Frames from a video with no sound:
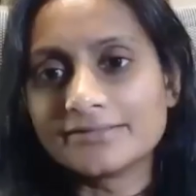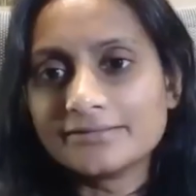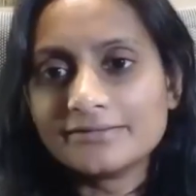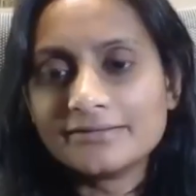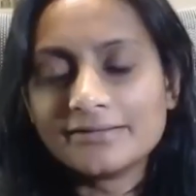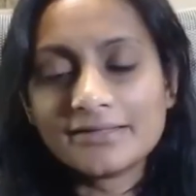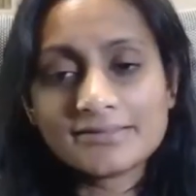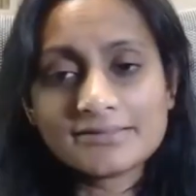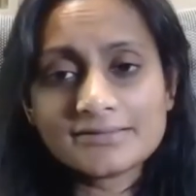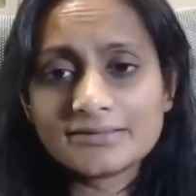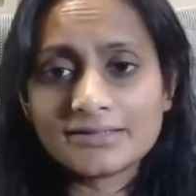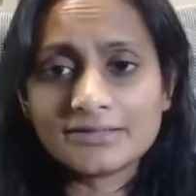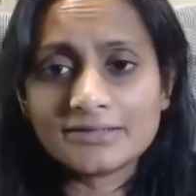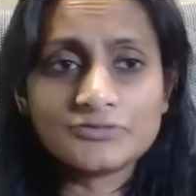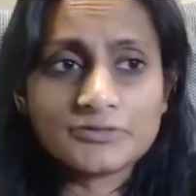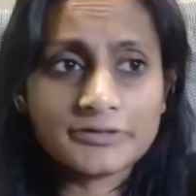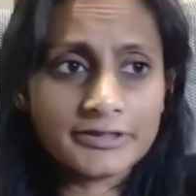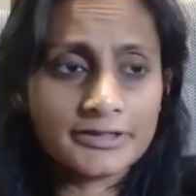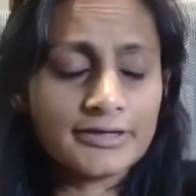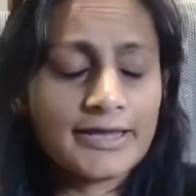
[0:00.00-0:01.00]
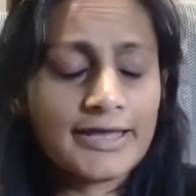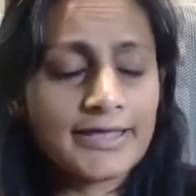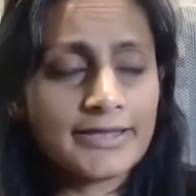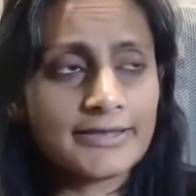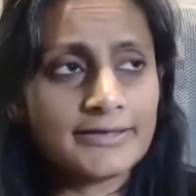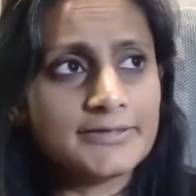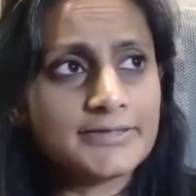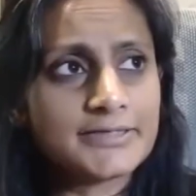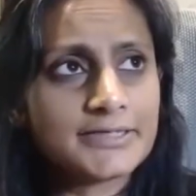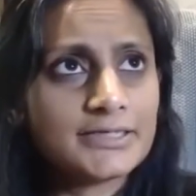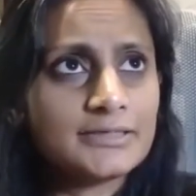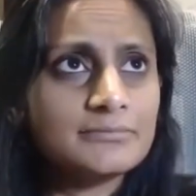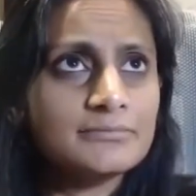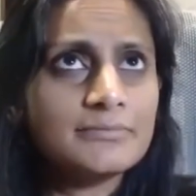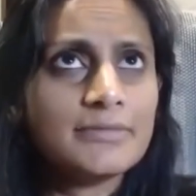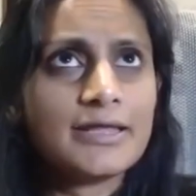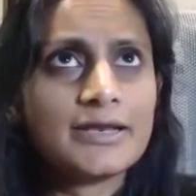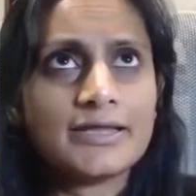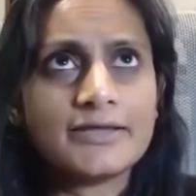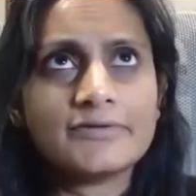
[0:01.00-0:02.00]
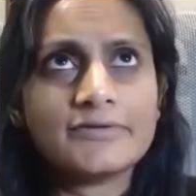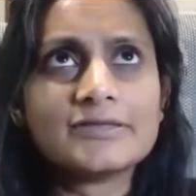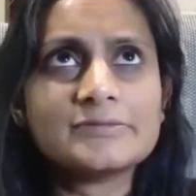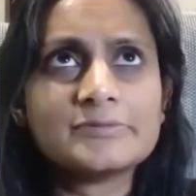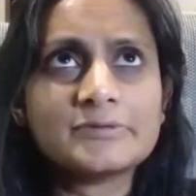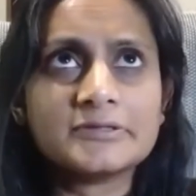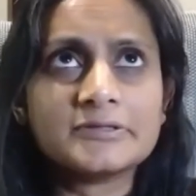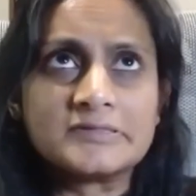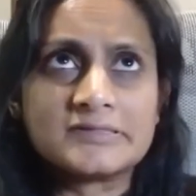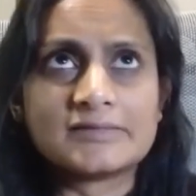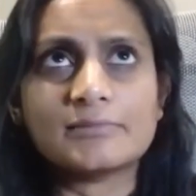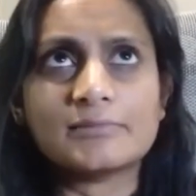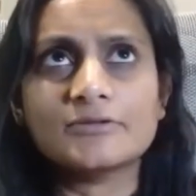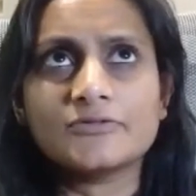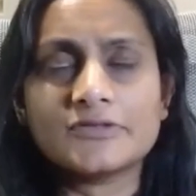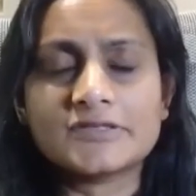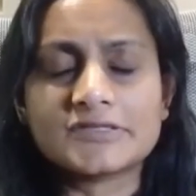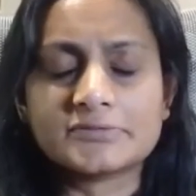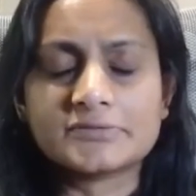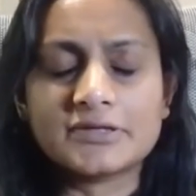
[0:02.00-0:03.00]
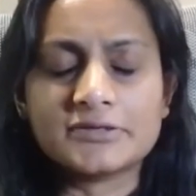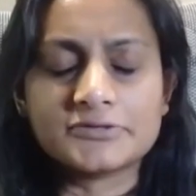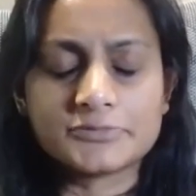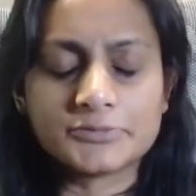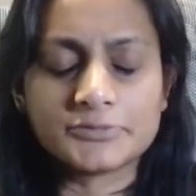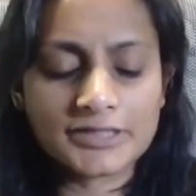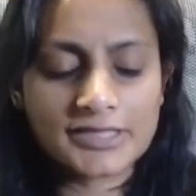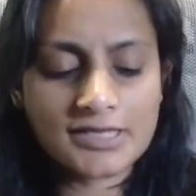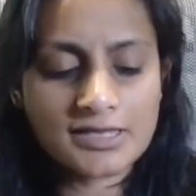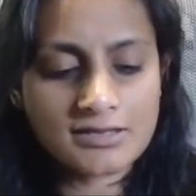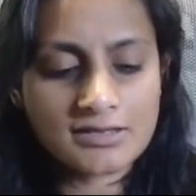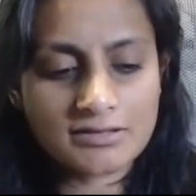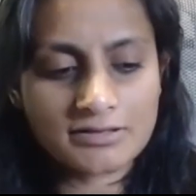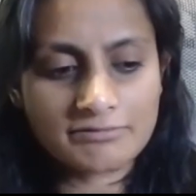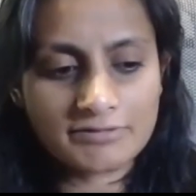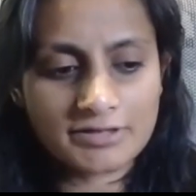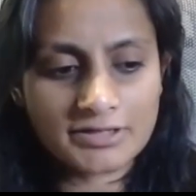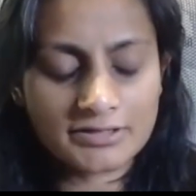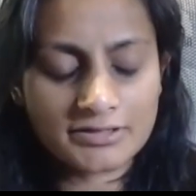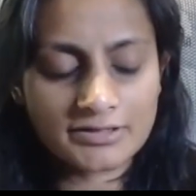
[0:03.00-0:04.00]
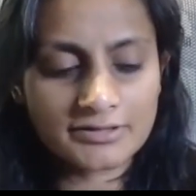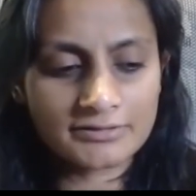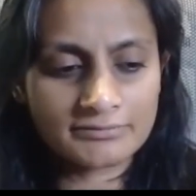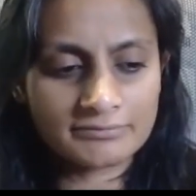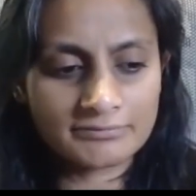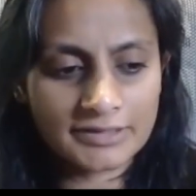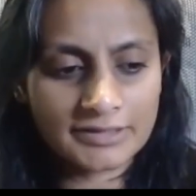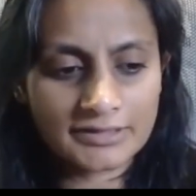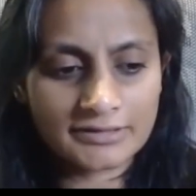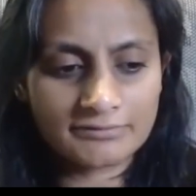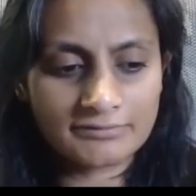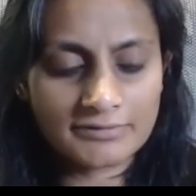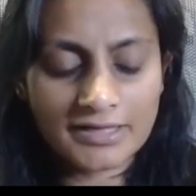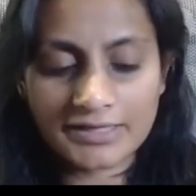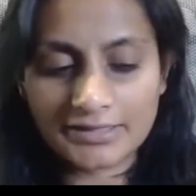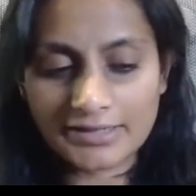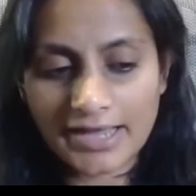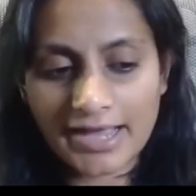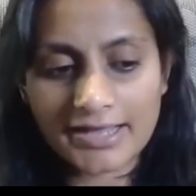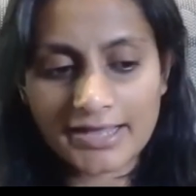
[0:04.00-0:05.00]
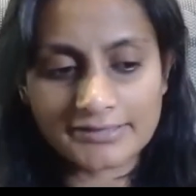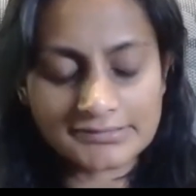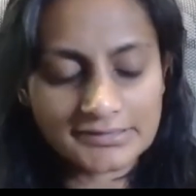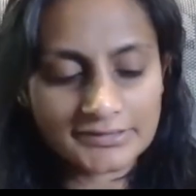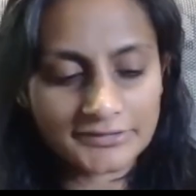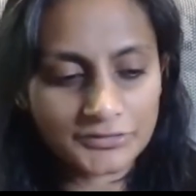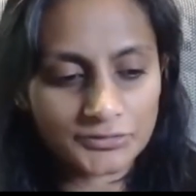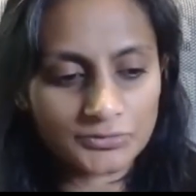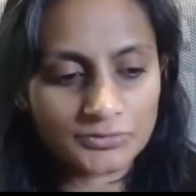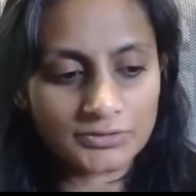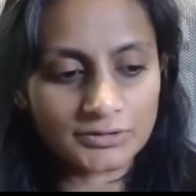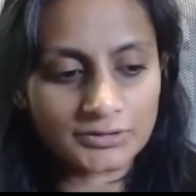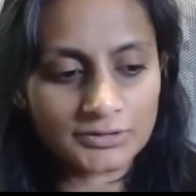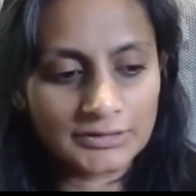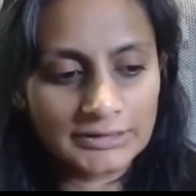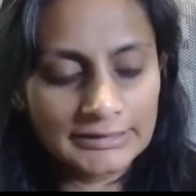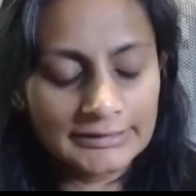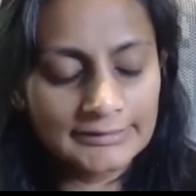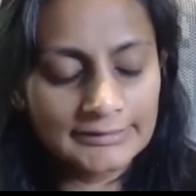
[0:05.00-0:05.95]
a tough one, and I experienced some of this when I was working on the in ads at Google.